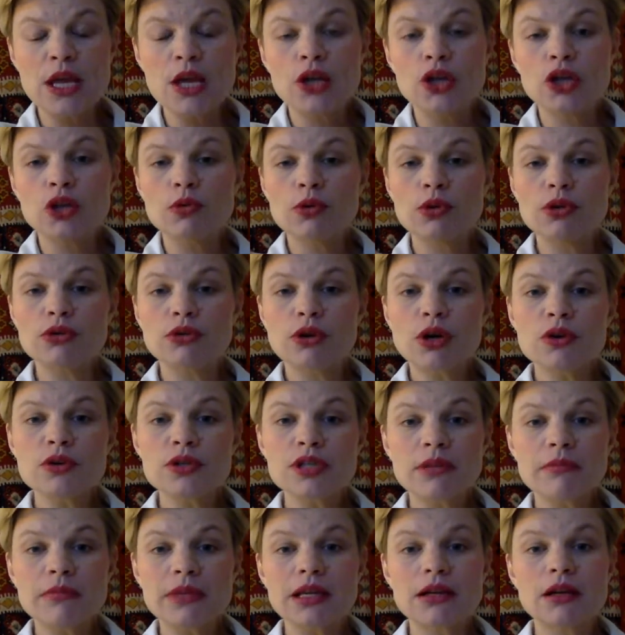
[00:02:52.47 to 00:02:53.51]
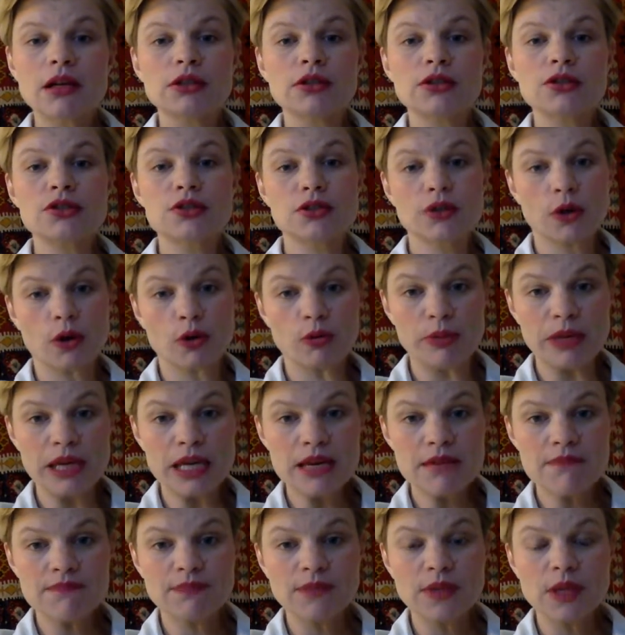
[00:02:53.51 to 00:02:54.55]
you would grow something called a
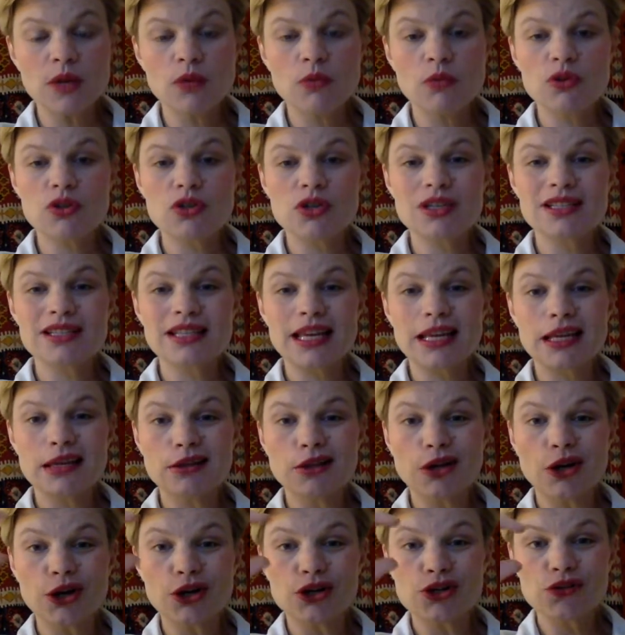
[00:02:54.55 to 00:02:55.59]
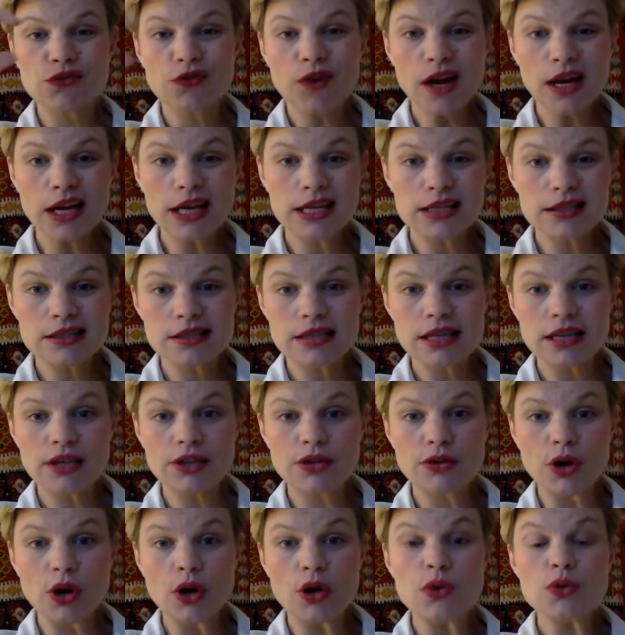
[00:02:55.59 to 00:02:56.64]
SCOBY, which is a large fungus that
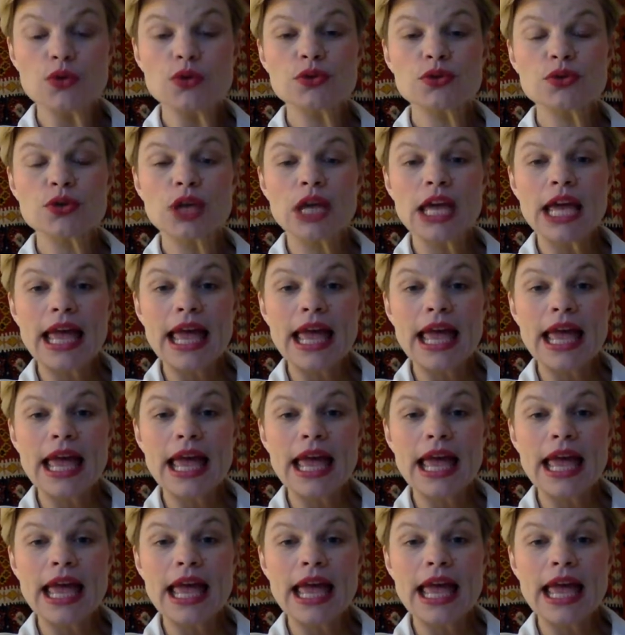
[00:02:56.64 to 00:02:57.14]
grows,